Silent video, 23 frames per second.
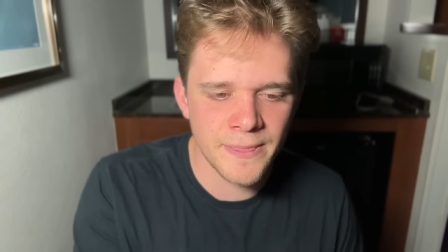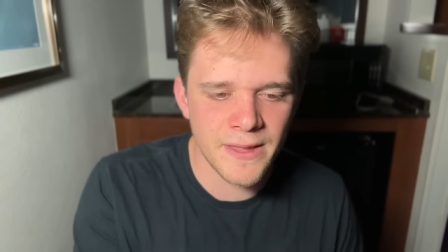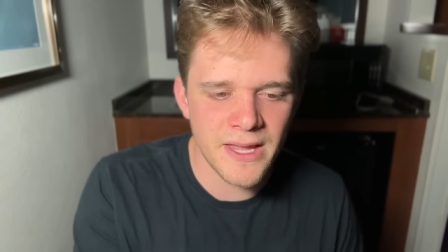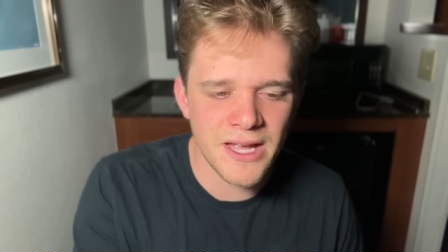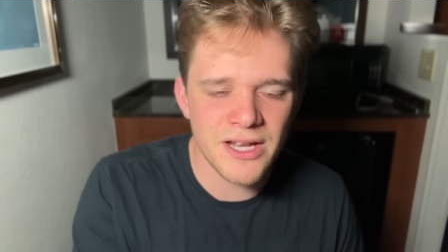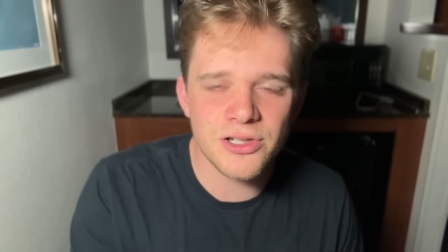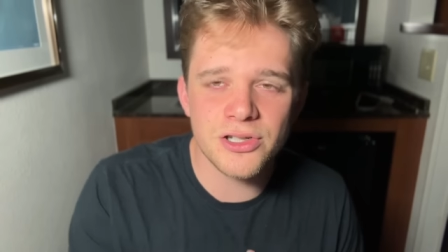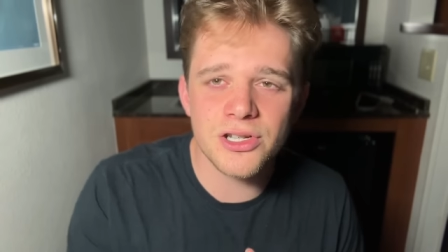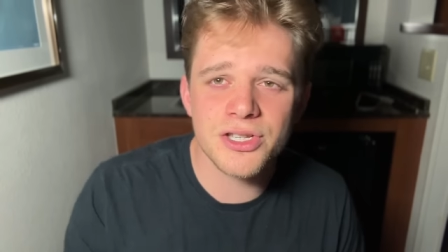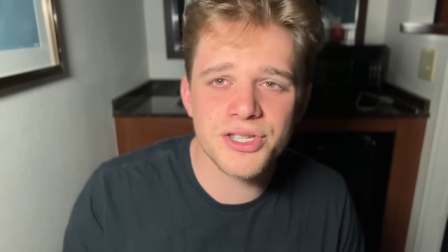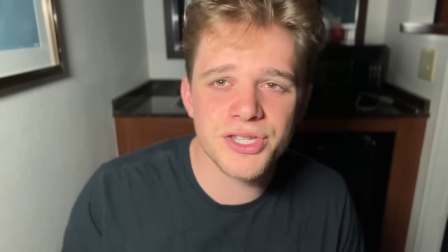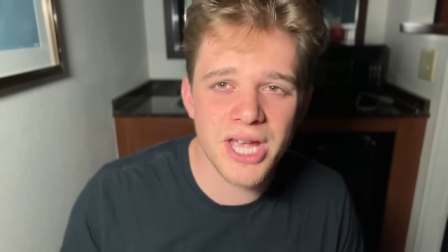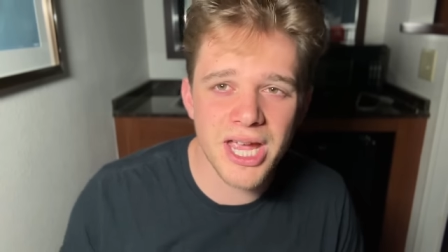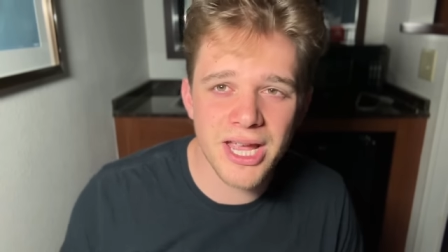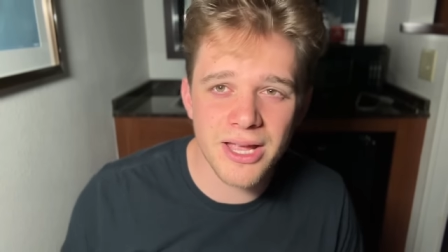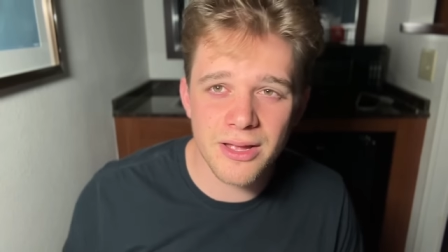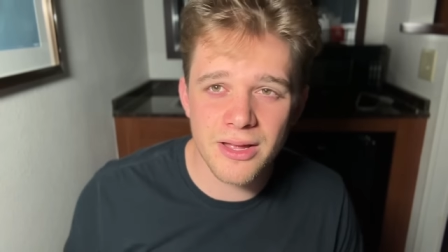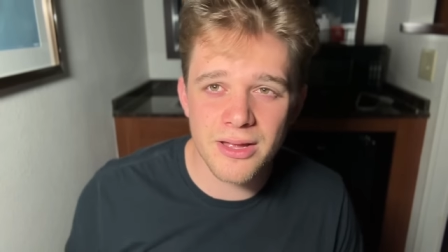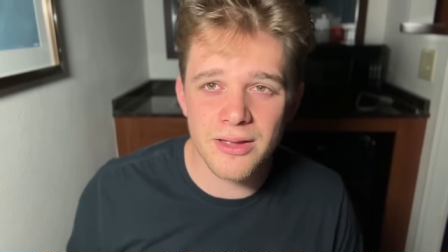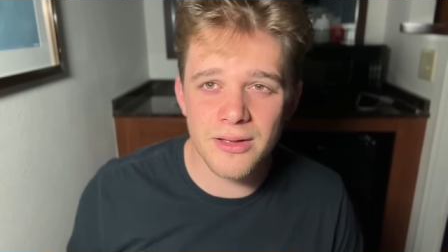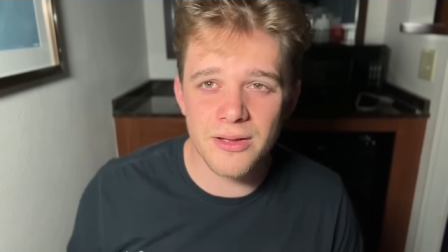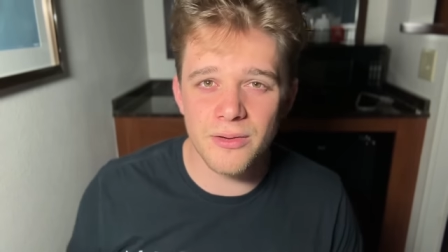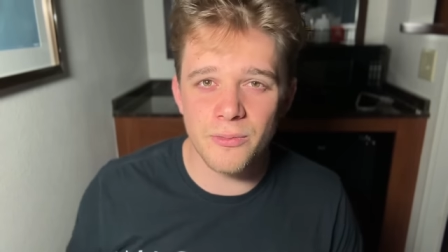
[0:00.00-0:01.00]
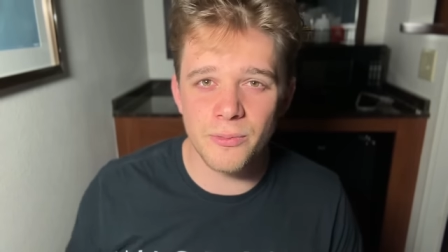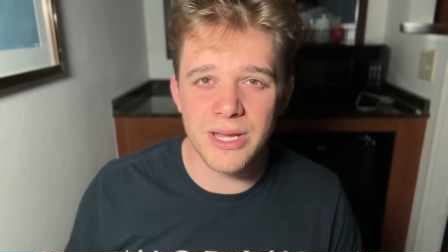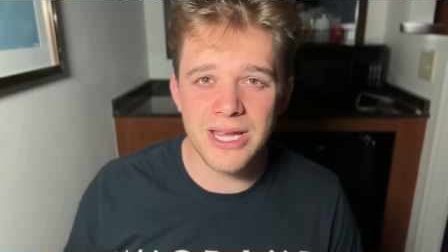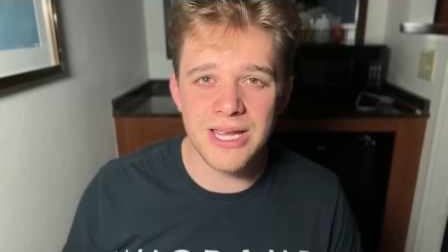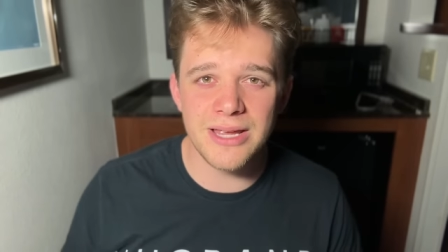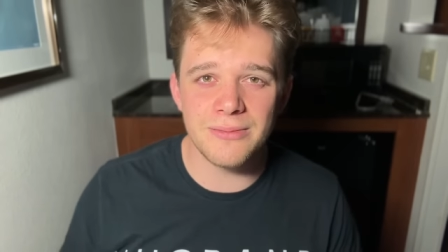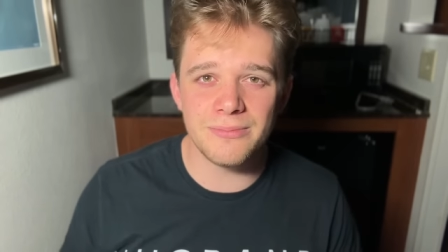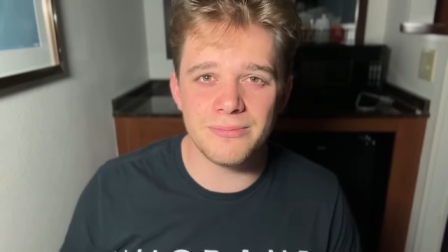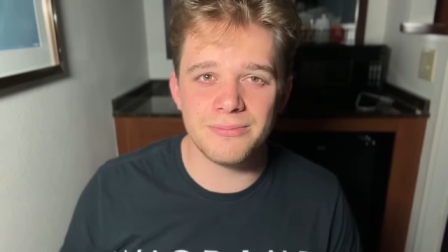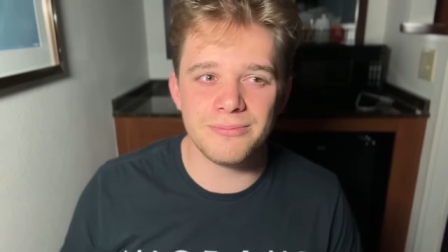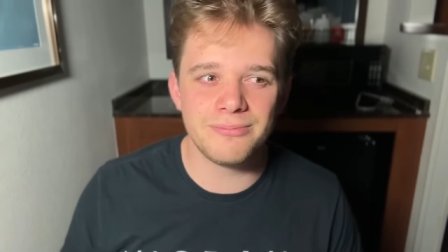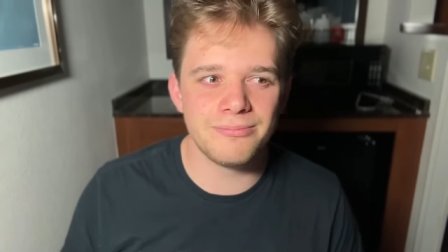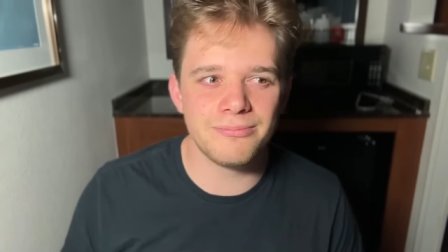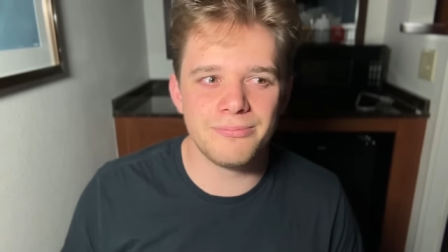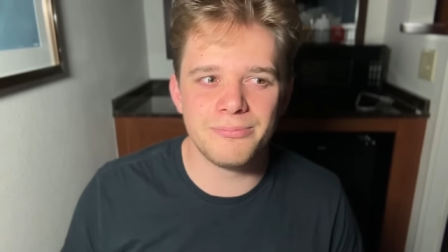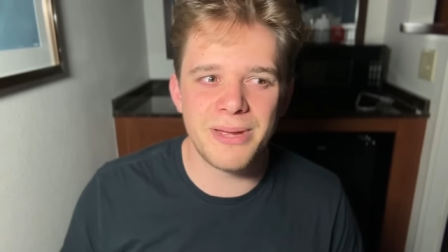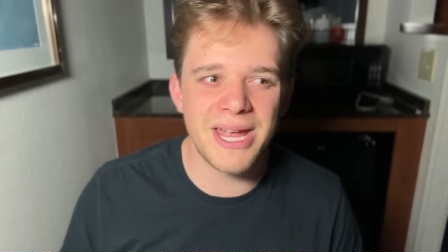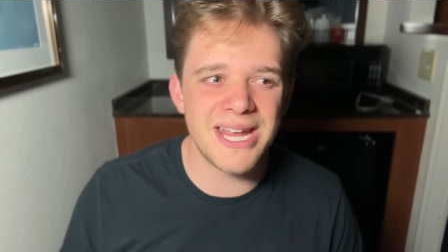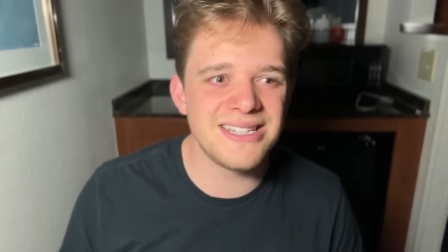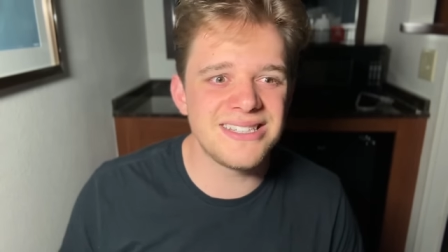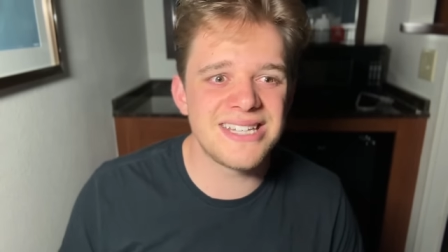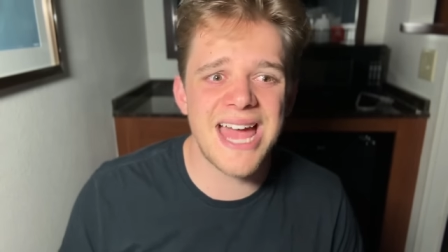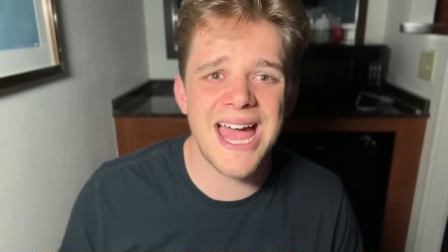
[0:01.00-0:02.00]
And just like we
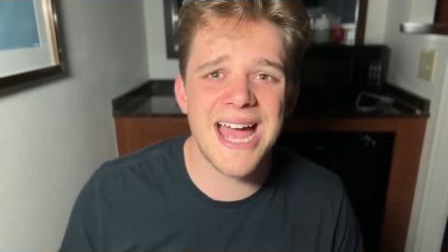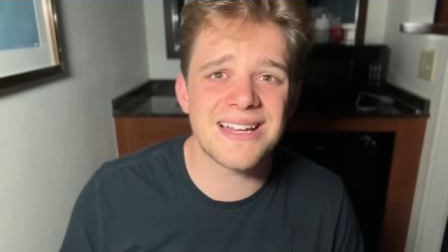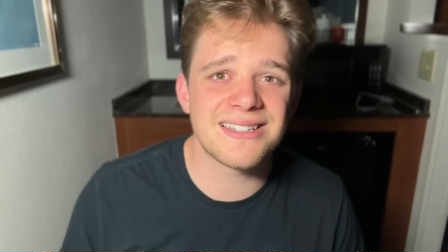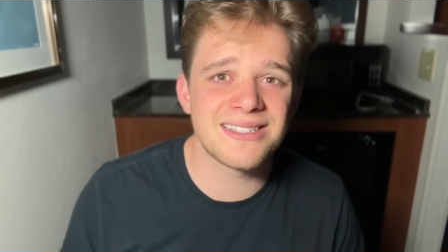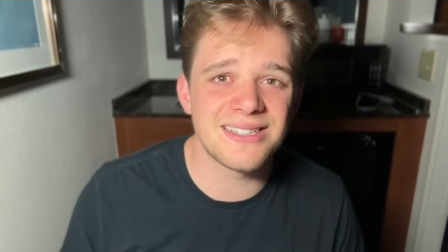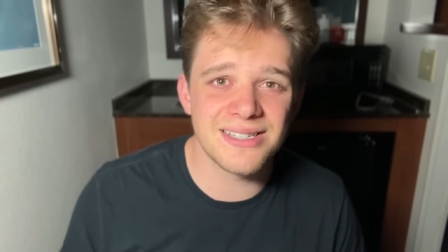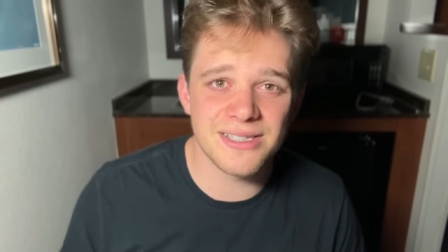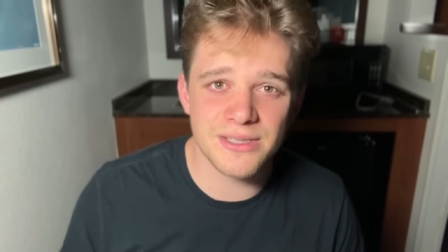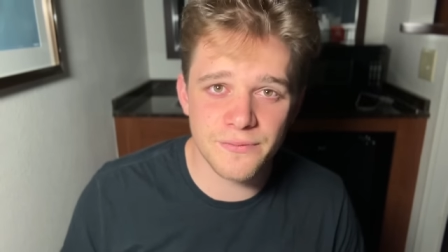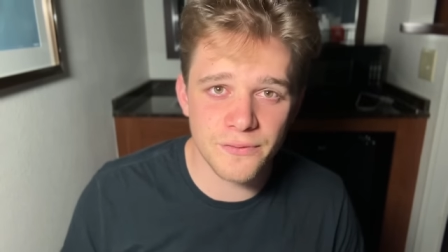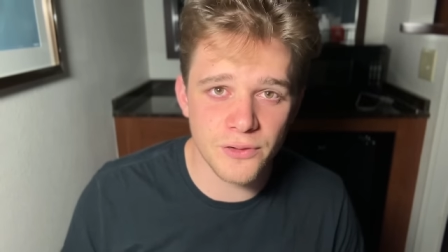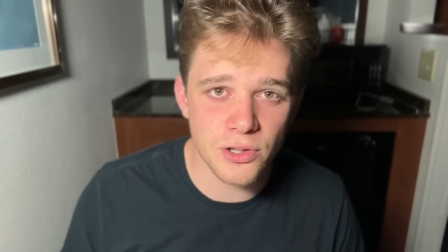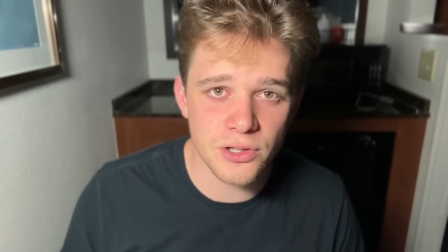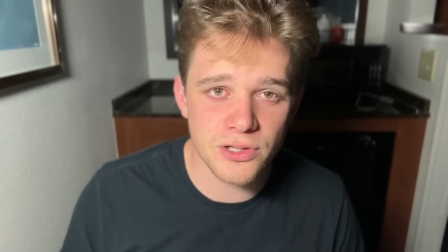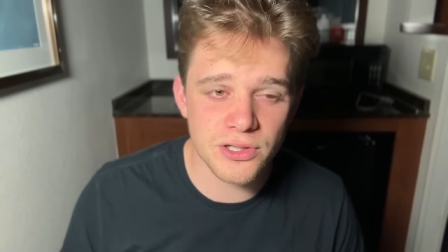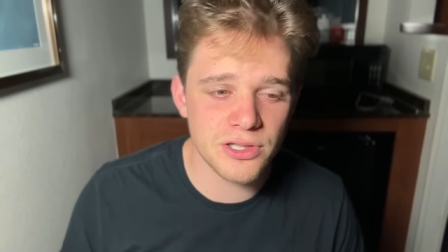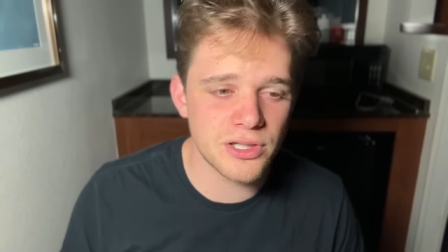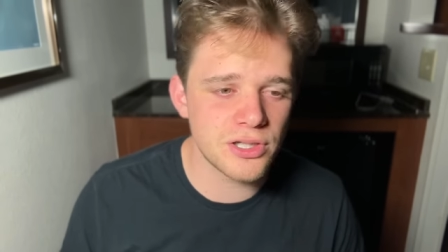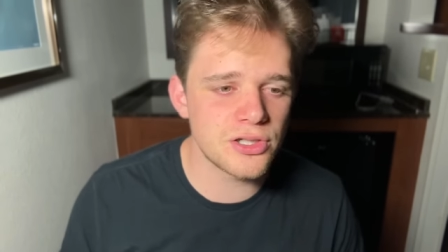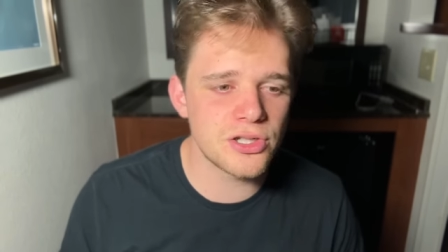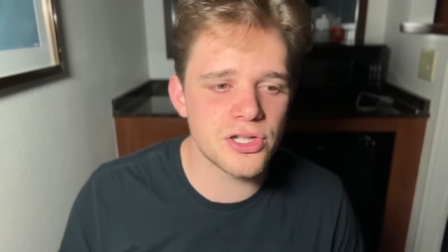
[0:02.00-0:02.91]
pay taxes first,